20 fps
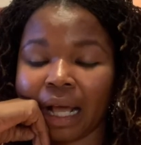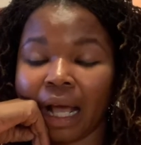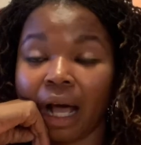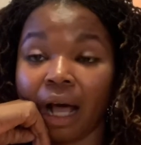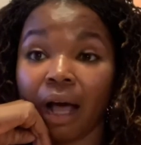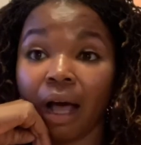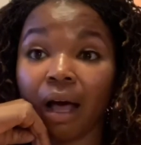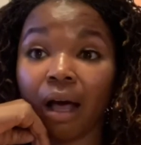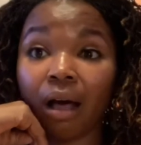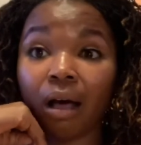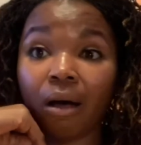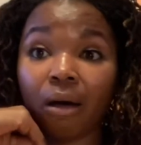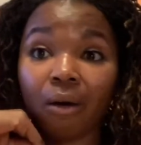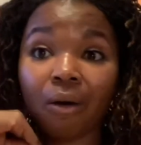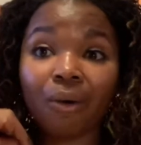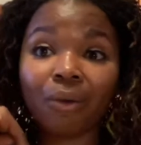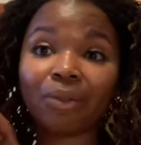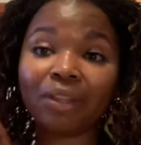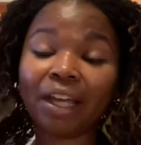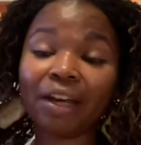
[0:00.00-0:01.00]

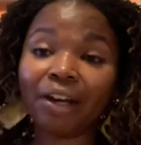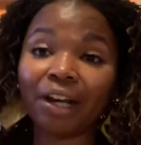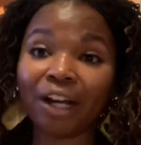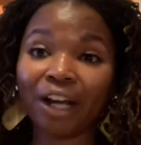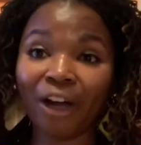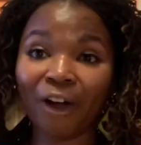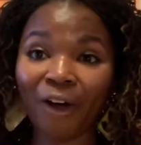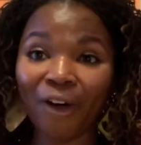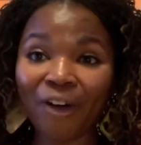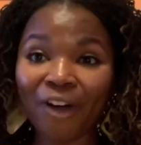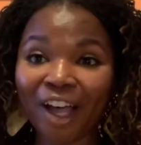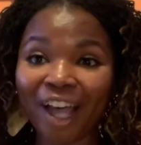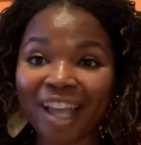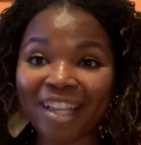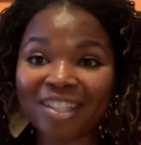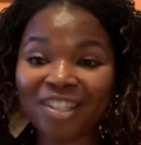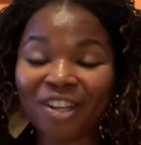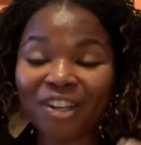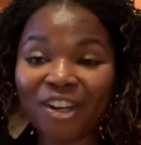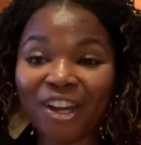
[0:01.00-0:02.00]
Oh, there we go.
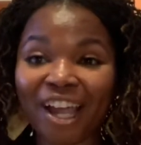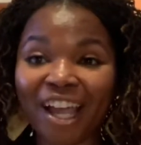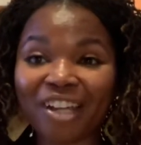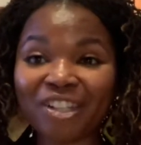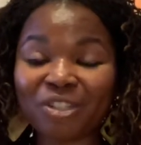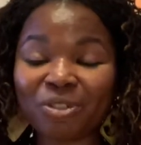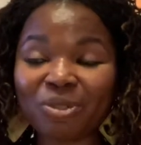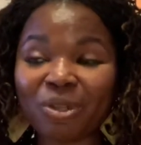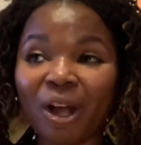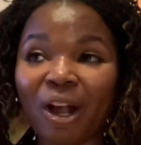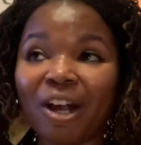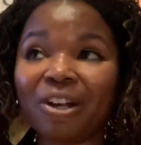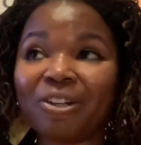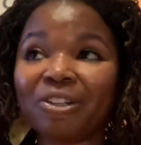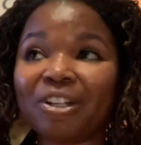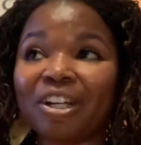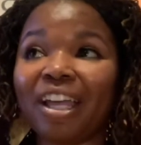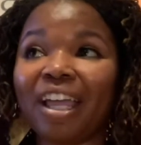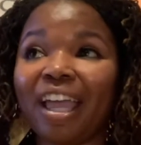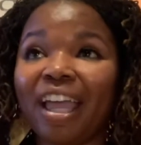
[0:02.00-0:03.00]
Okay, so your angels are
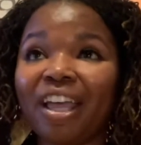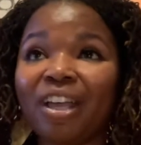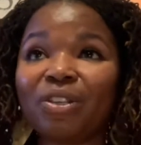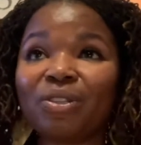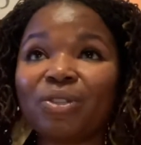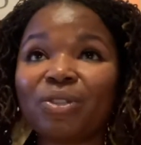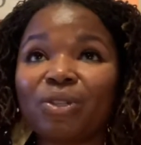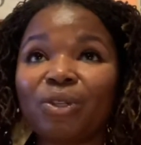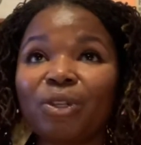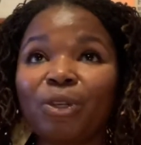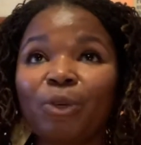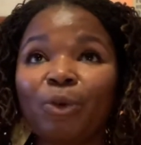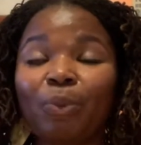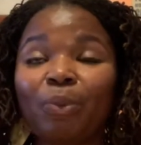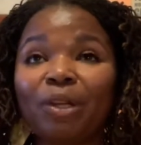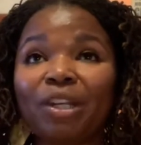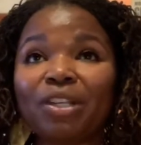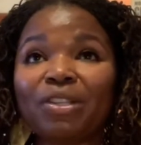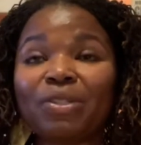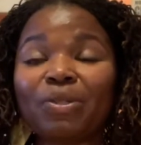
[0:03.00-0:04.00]
going to answer you,
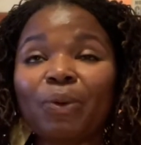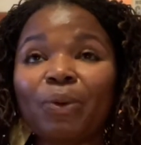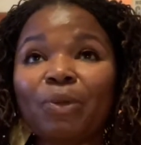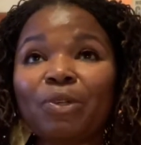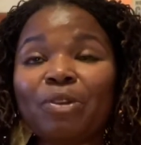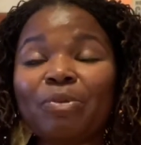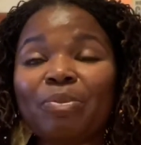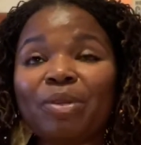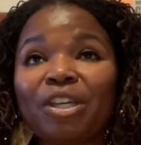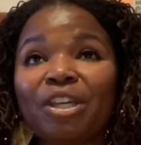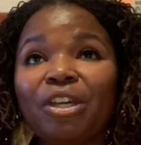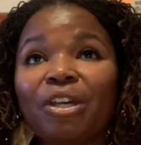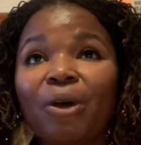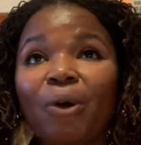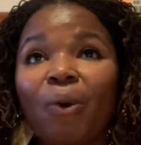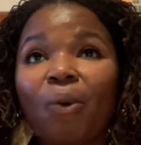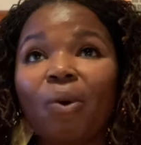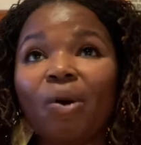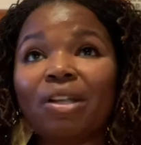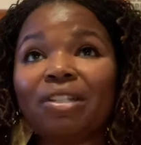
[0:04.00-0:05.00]
but it's going to be
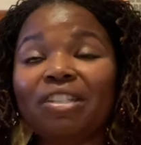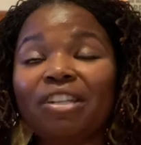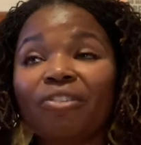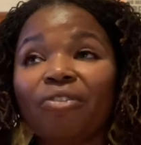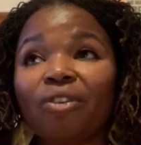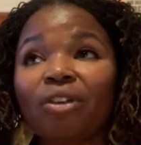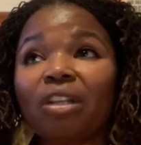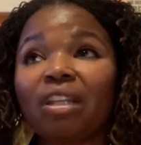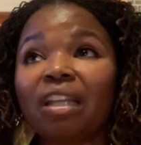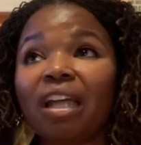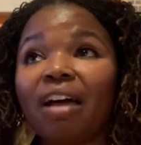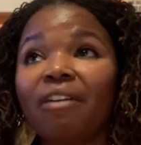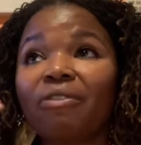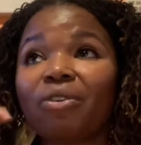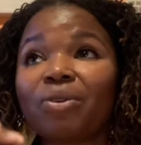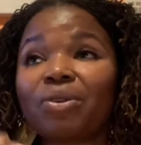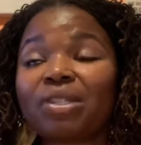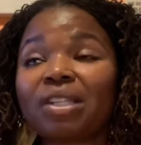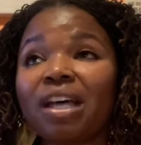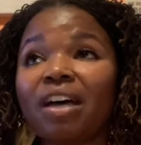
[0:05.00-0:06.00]
on different
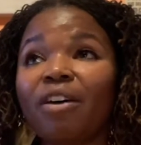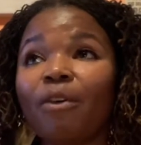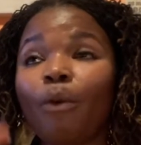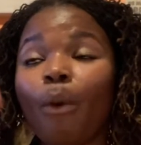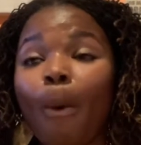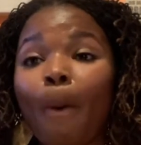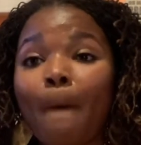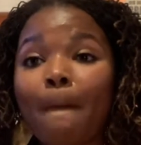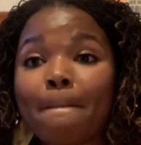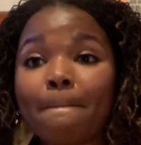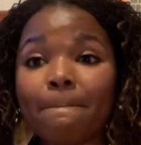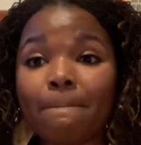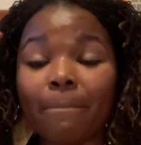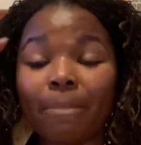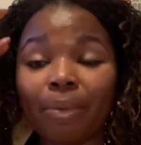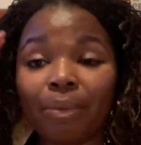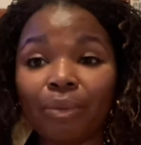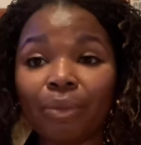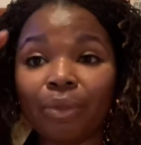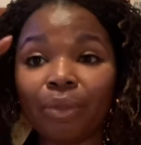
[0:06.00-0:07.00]
levels of
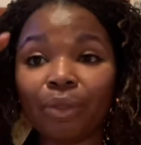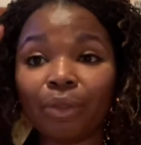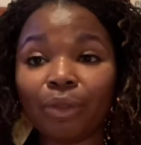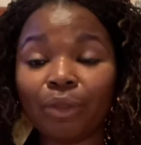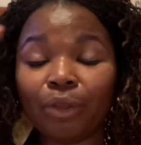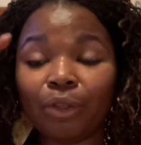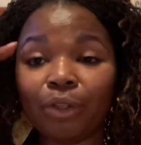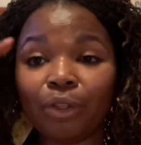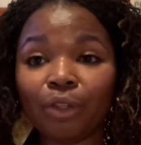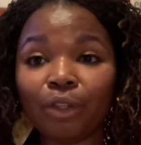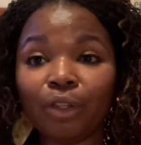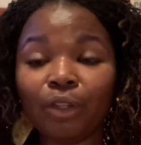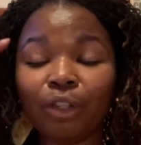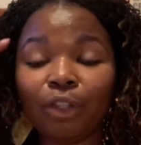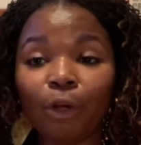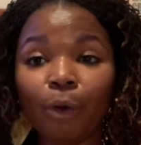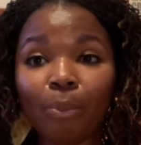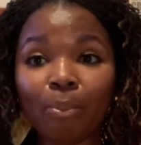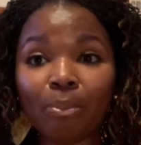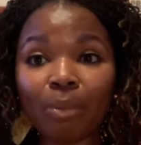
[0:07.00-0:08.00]

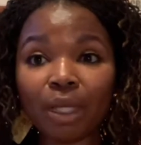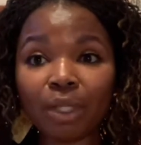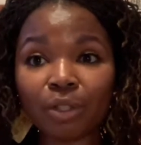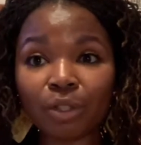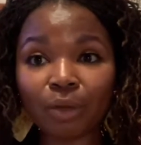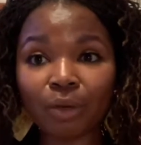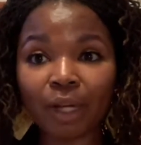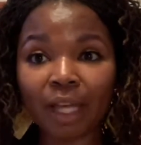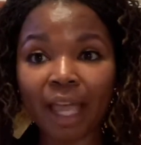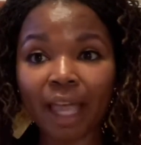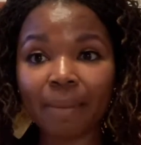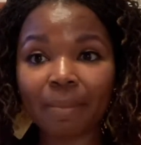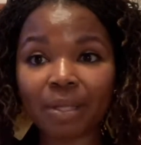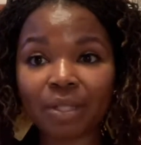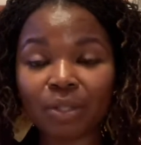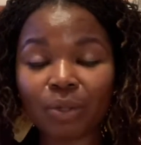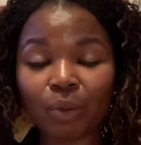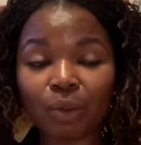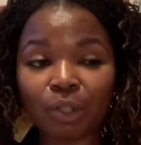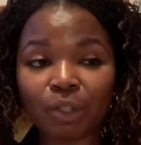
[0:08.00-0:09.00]
your mental game
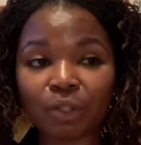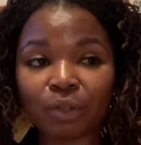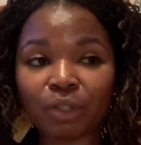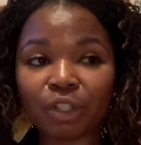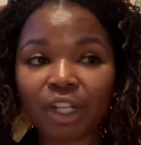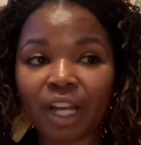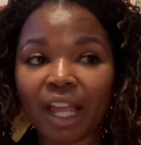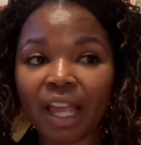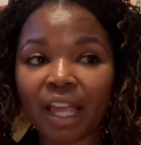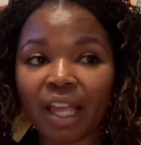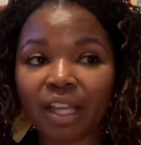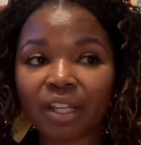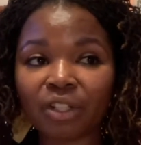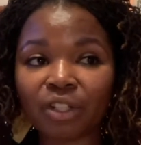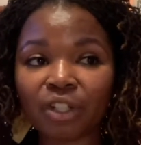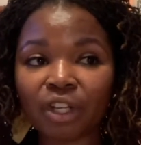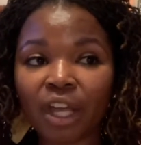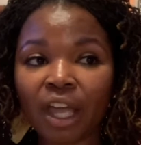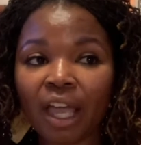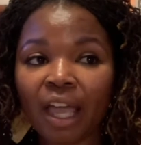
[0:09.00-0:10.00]
is going to change